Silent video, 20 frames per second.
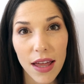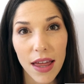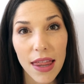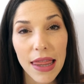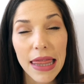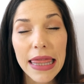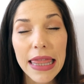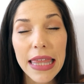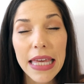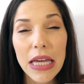
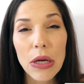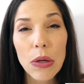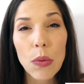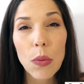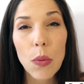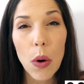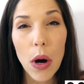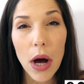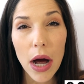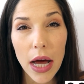the
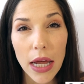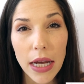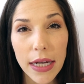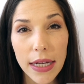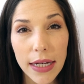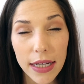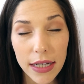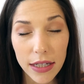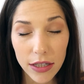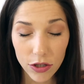
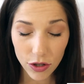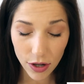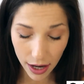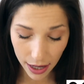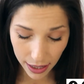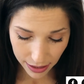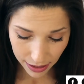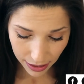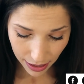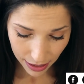one
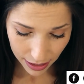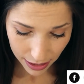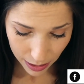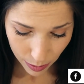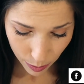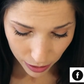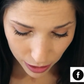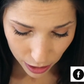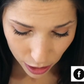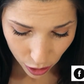dress, and it's
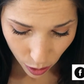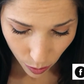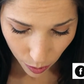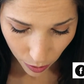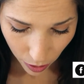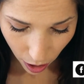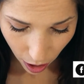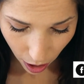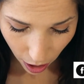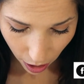been
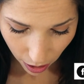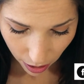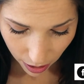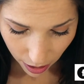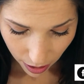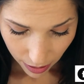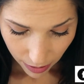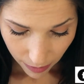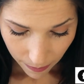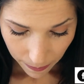super hard.